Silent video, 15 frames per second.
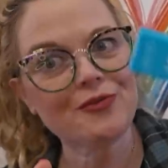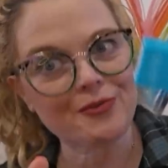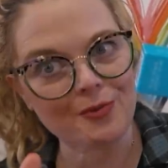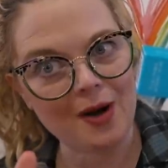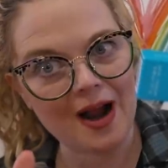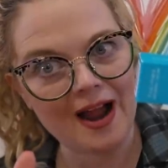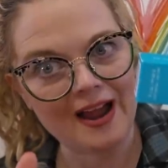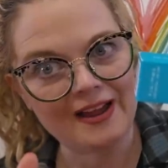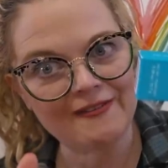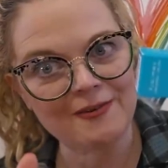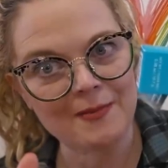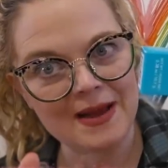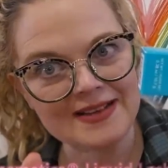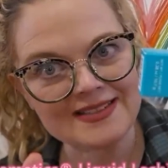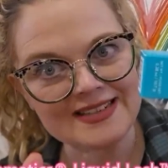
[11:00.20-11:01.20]
Thrive
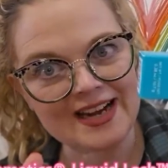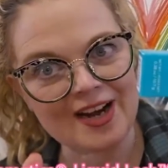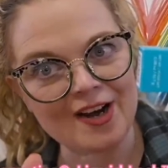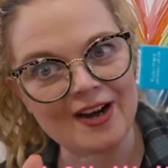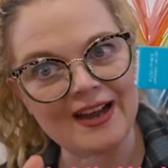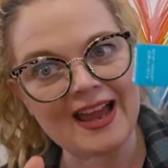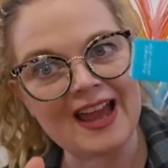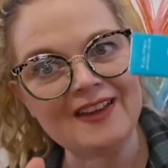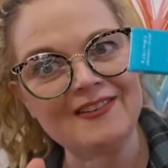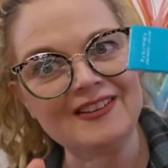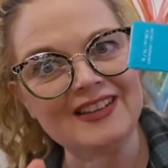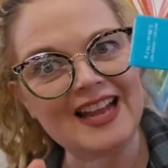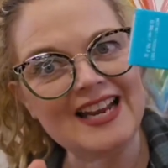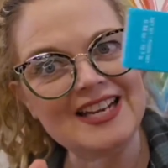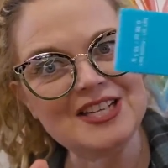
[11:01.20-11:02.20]
mascara. And
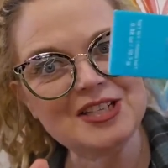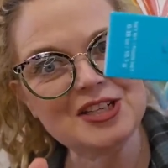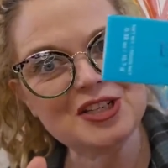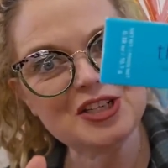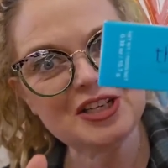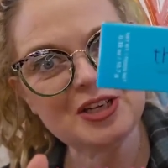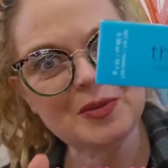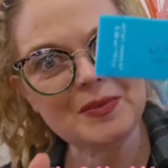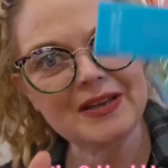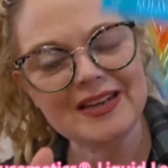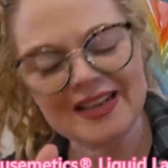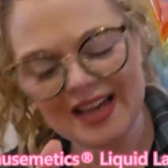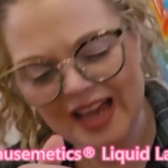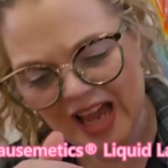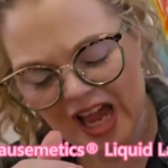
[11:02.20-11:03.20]
ladies and
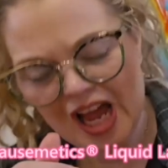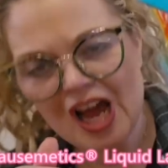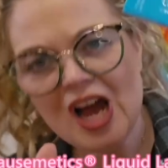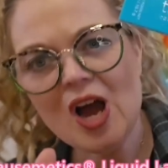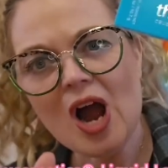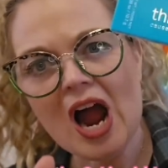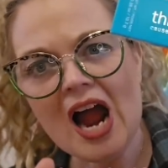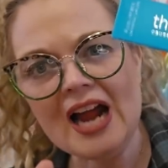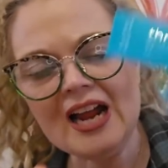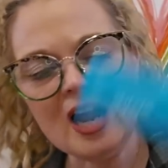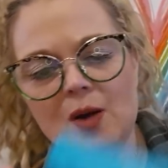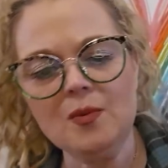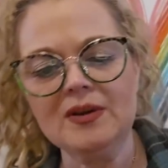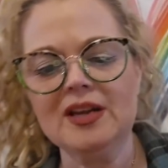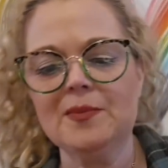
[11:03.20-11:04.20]
gentlemen, I
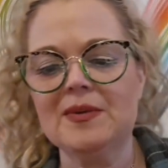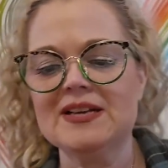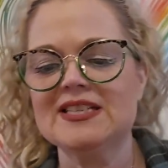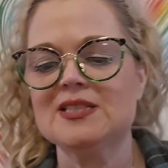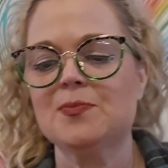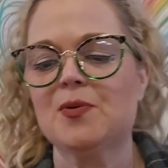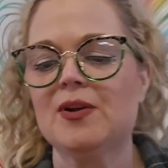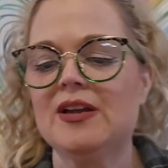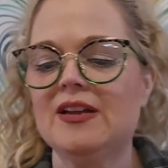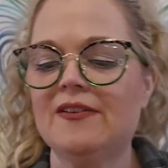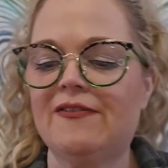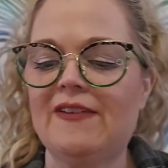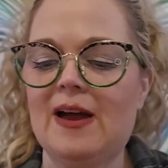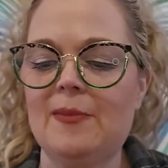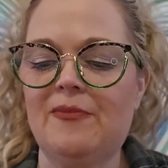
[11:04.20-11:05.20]
got one in my spring
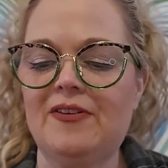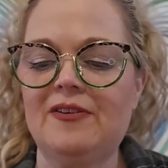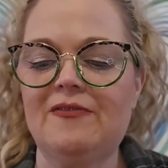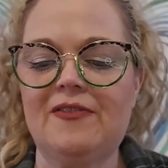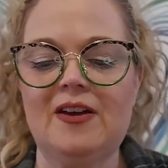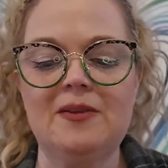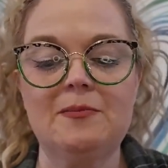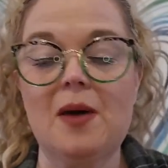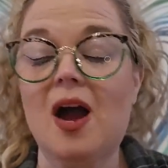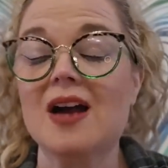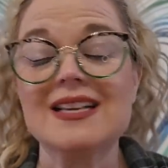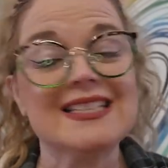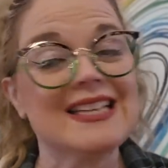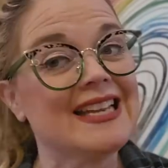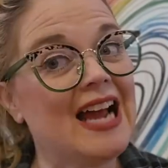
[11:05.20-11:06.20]
Fabfitfun
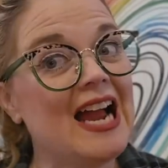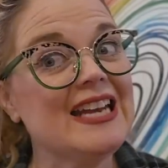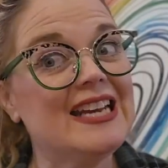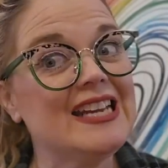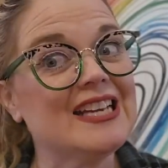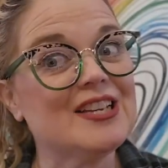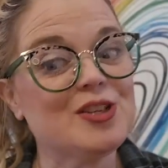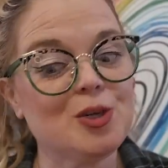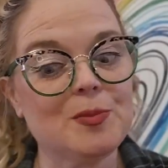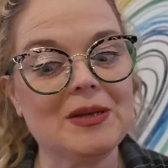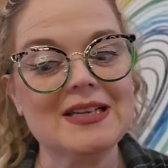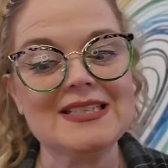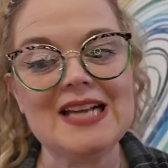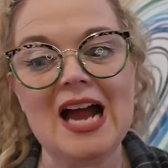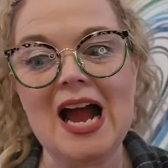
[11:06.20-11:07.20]
box and I needed to
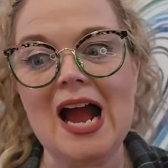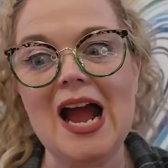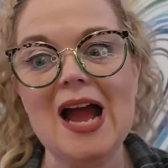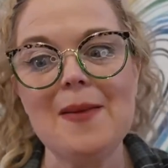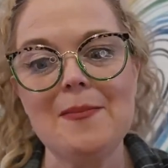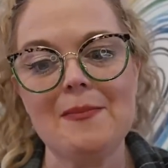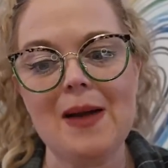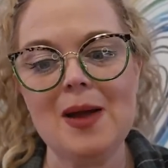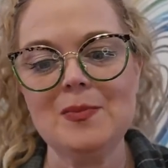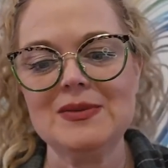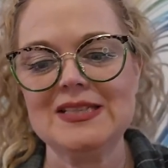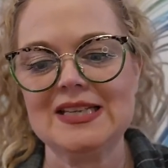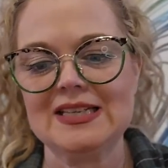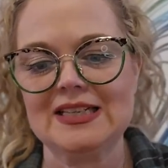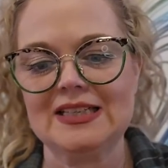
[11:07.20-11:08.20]
because I'm
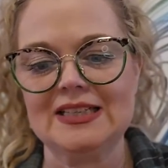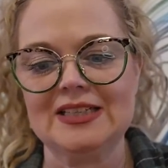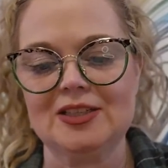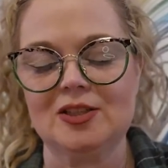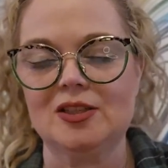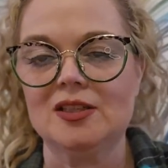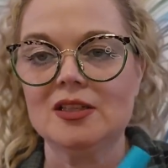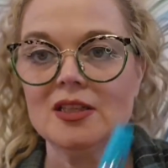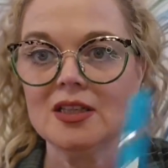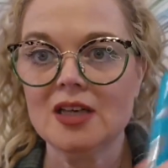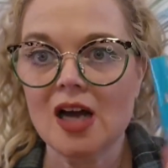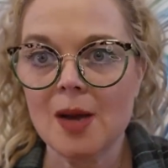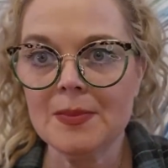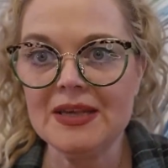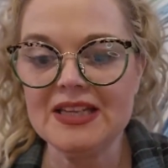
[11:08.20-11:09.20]
getting a little
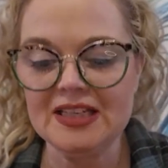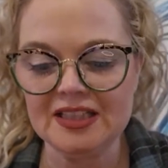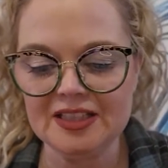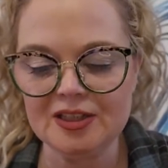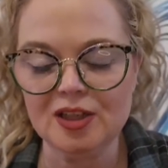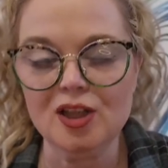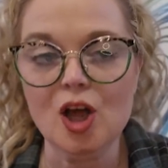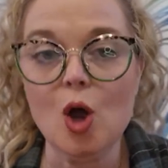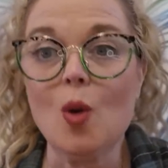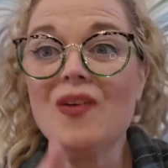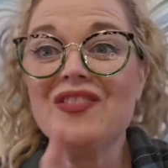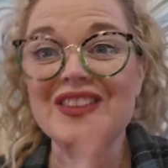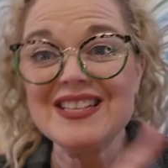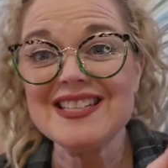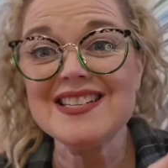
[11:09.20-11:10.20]
low.
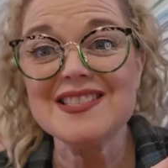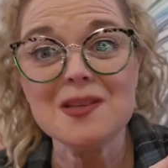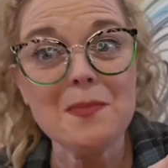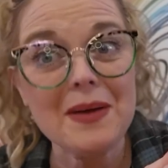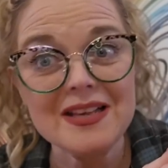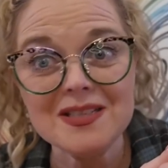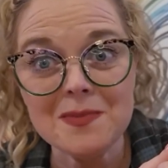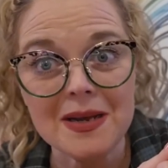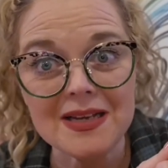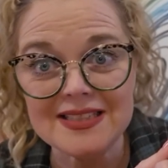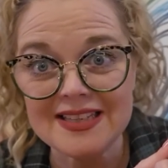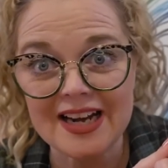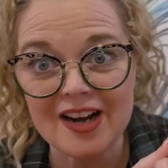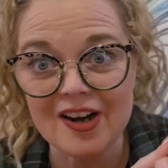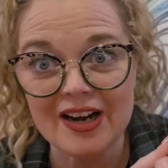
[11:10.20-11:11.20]
This is the best
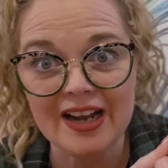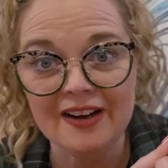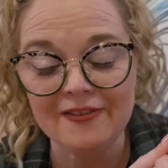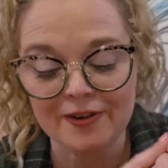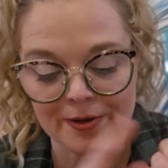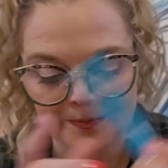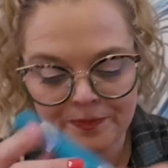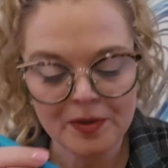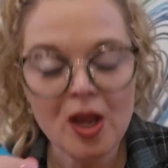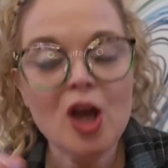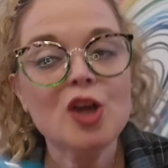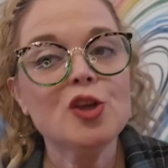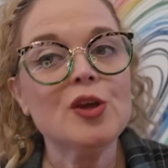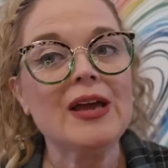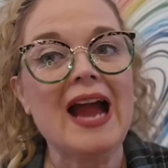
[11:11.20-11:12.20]
mascara ever.
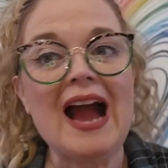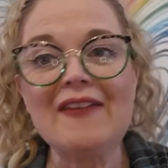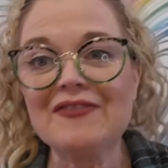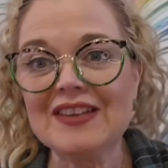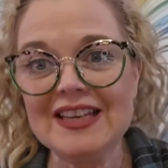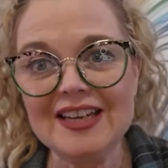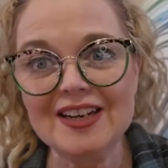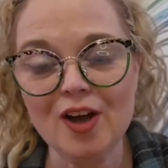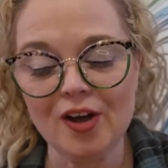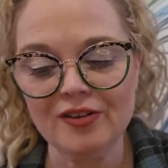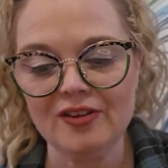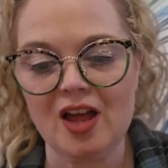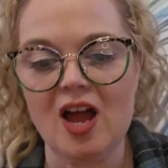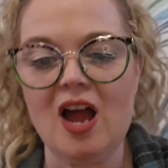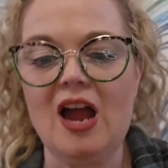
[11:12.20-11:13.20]
You have to get it
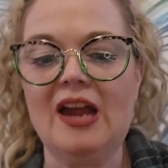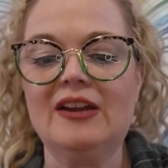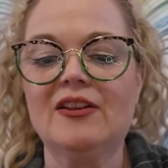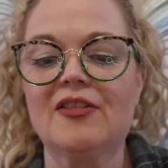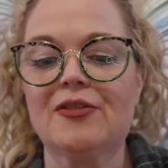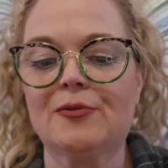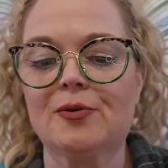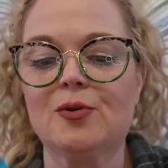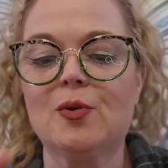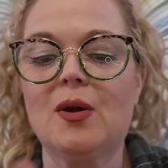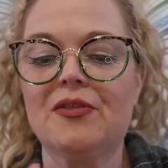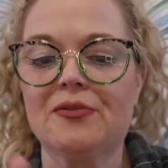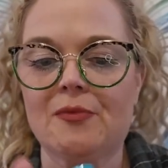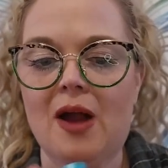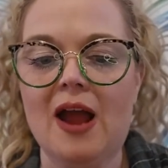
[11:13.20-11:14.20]
online through
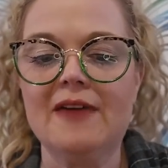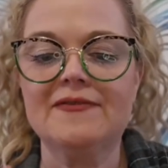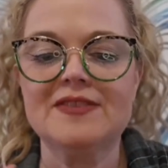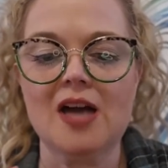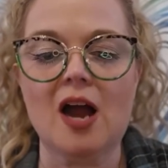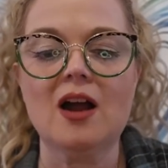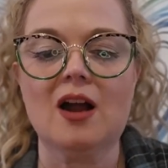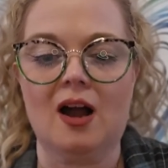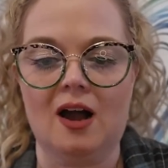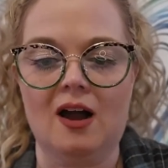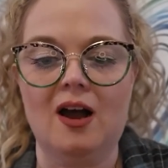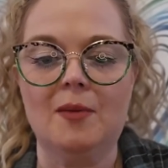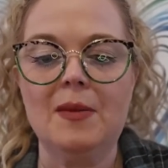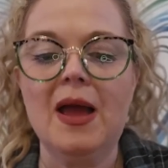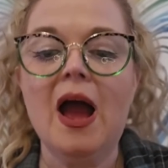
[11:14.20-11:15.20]

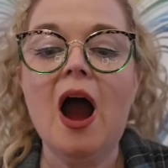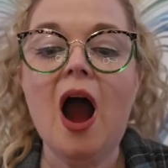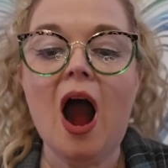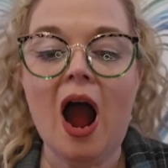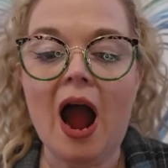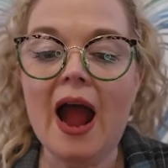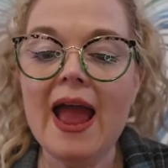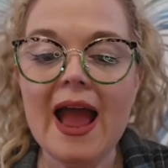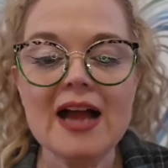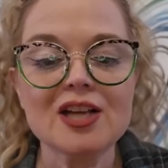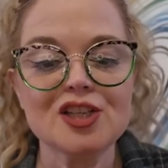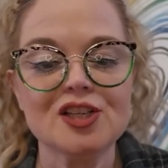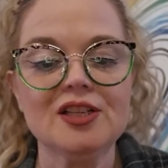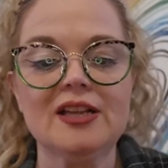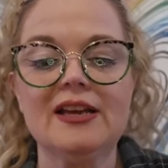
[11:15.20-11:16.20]
thrive.com. I
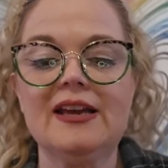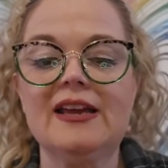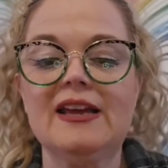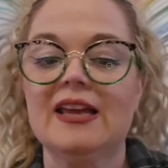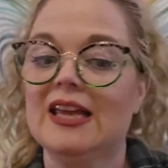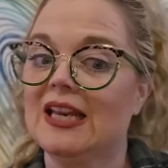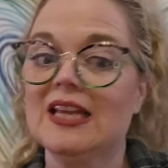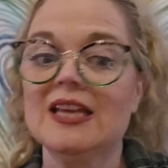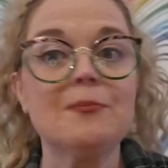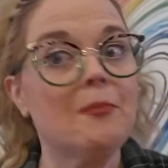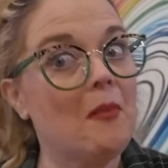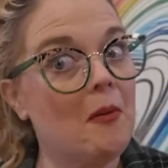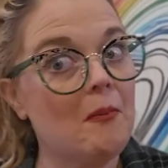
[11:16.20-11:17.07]
actually get it